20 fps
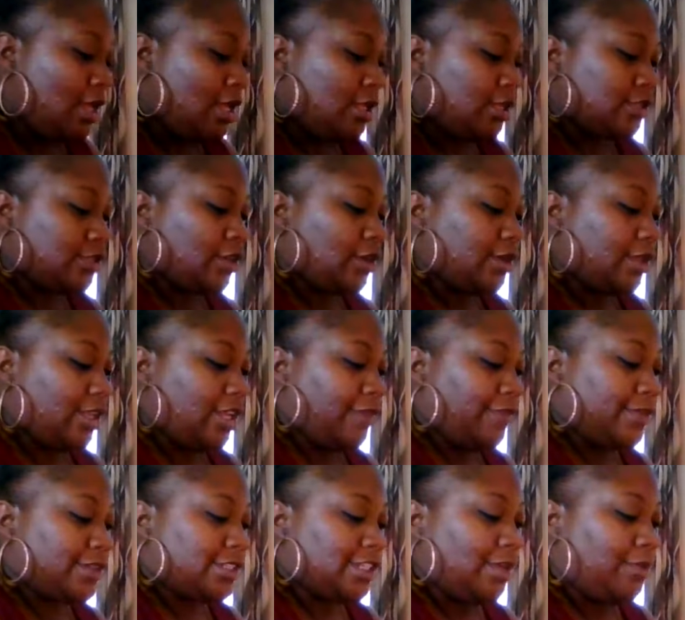So again,
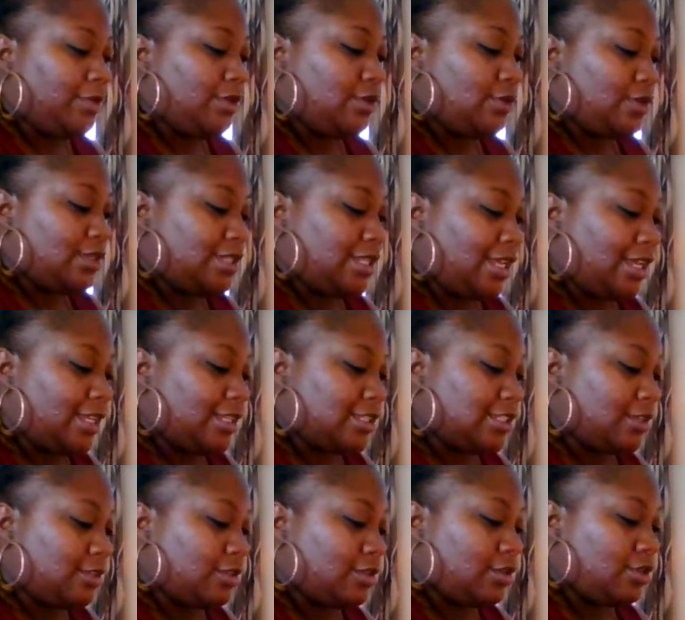for some of you, this has
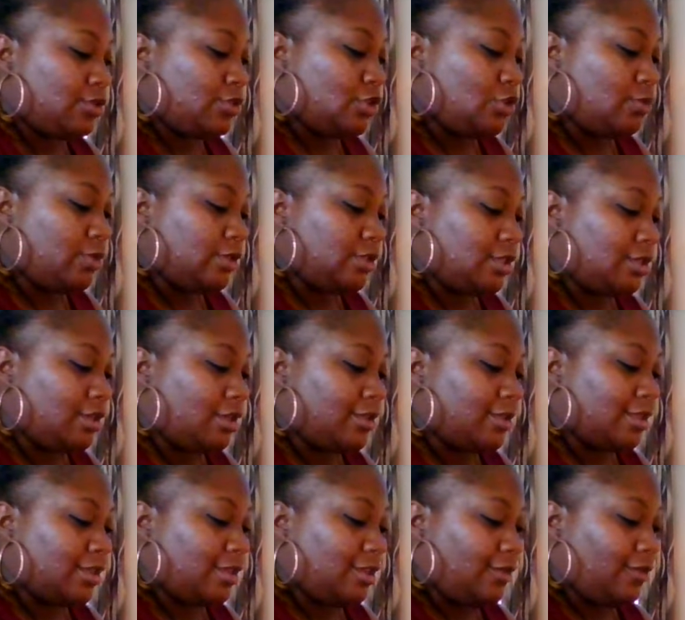something to do with another
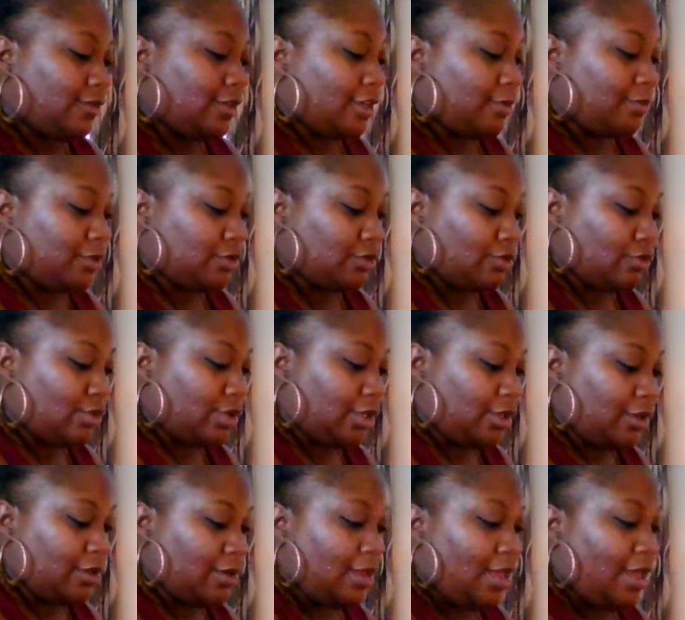gift coming through
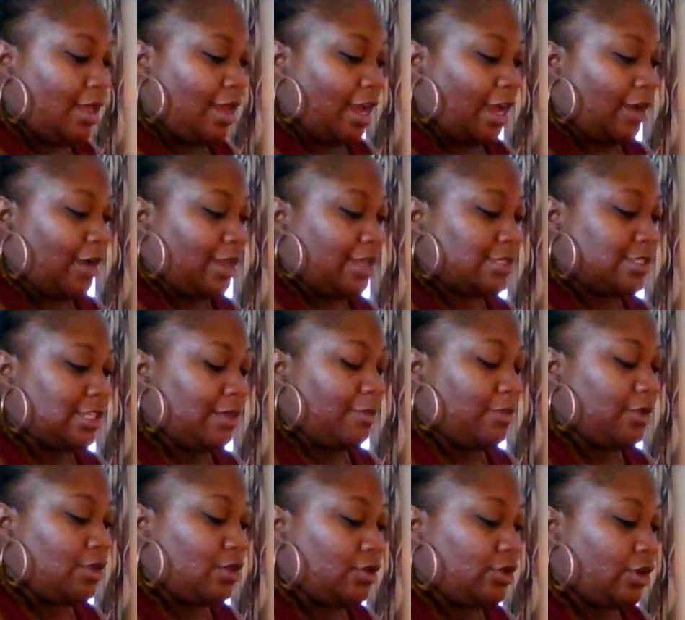here. All right, some
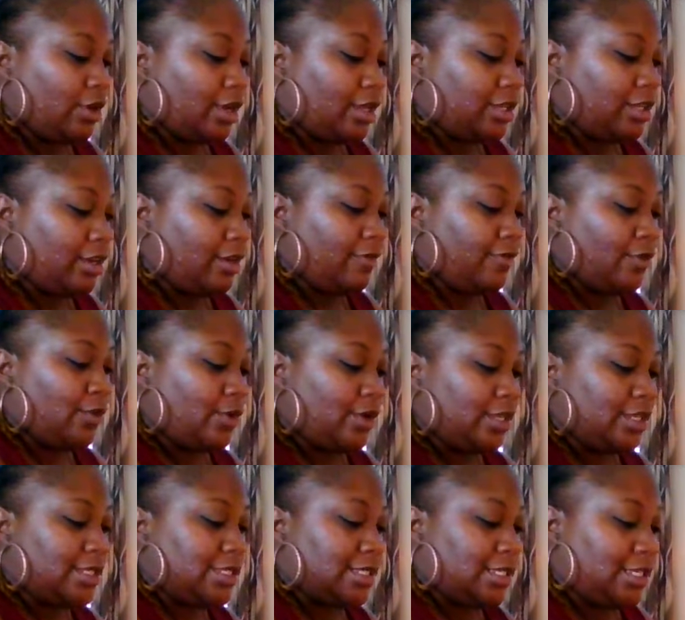of you, your
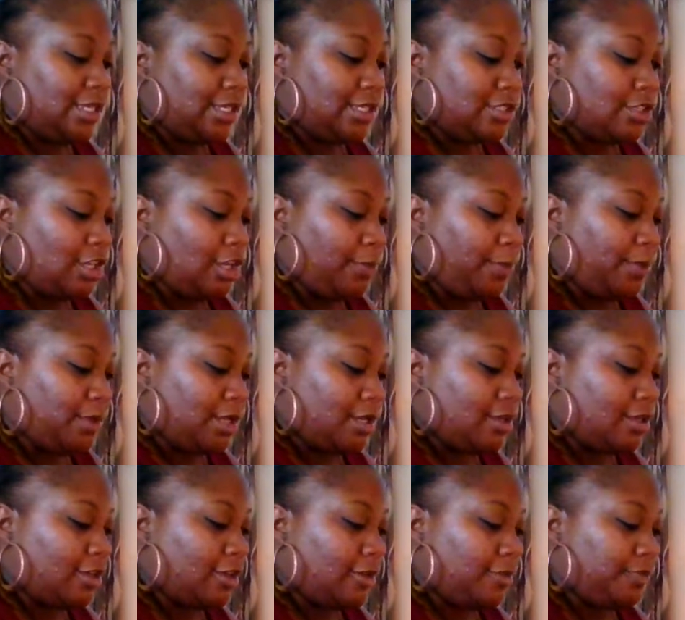clairvoyancy is opening
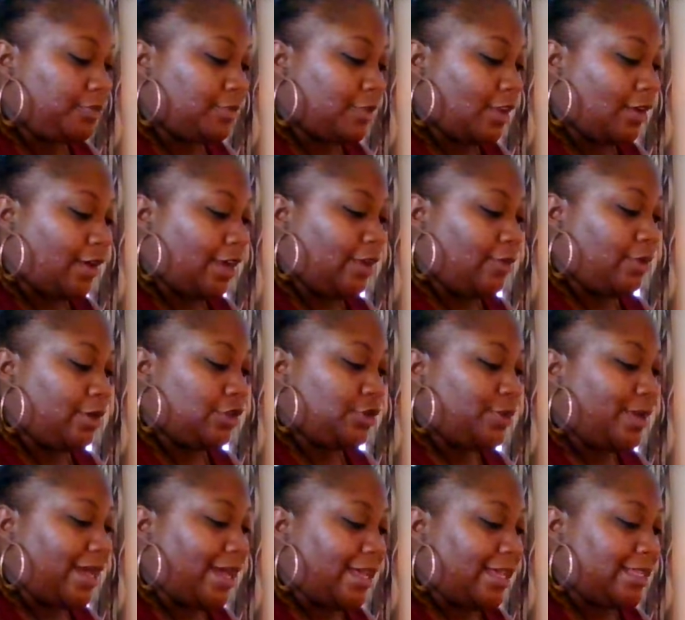up. All right, where you
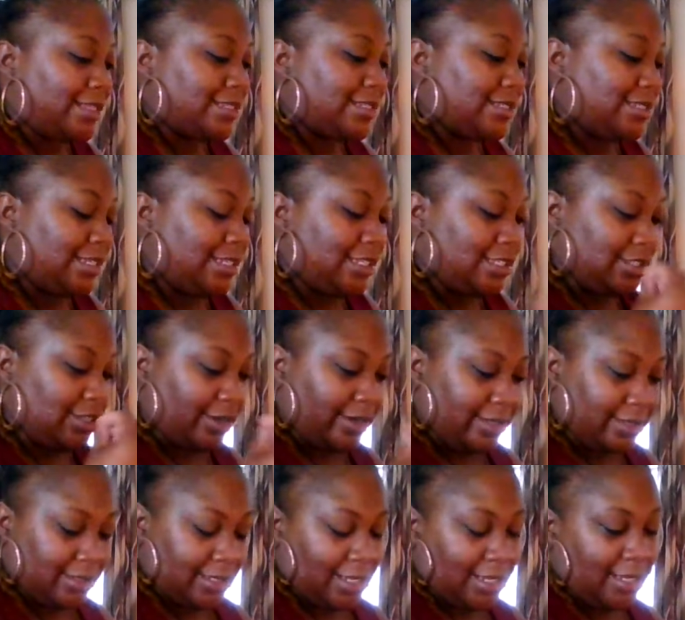guys see
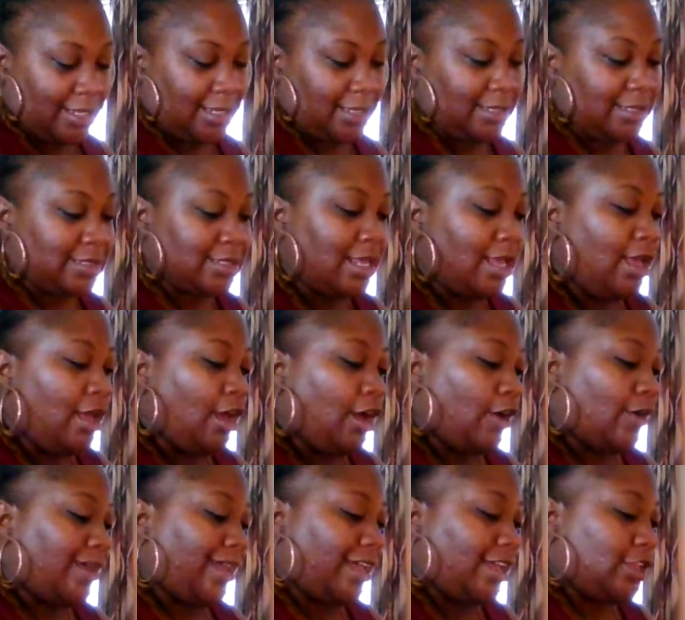certain things.
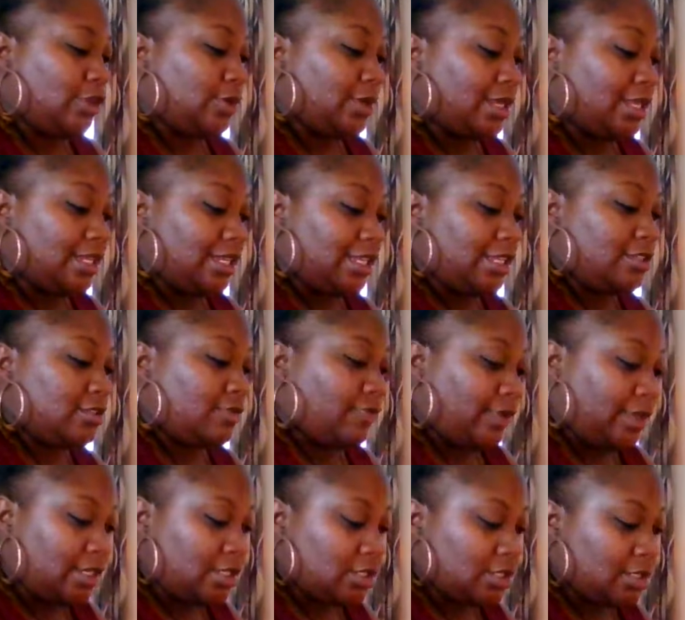Okay, you get these
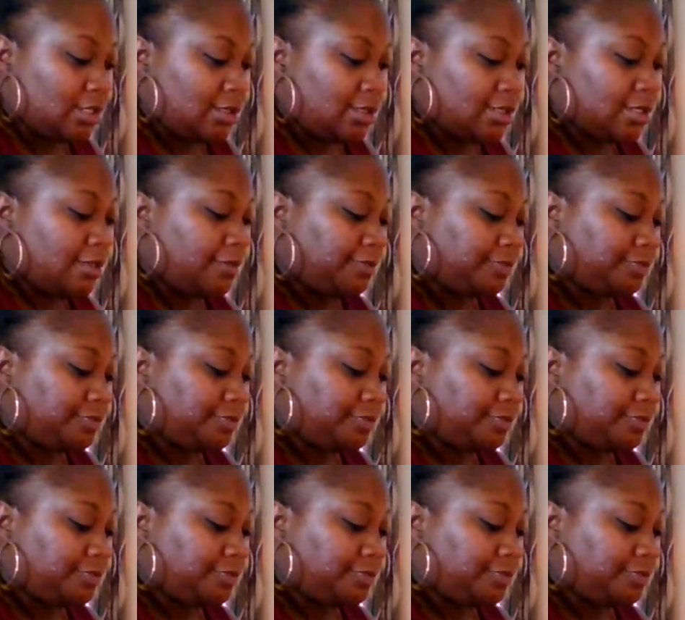visions.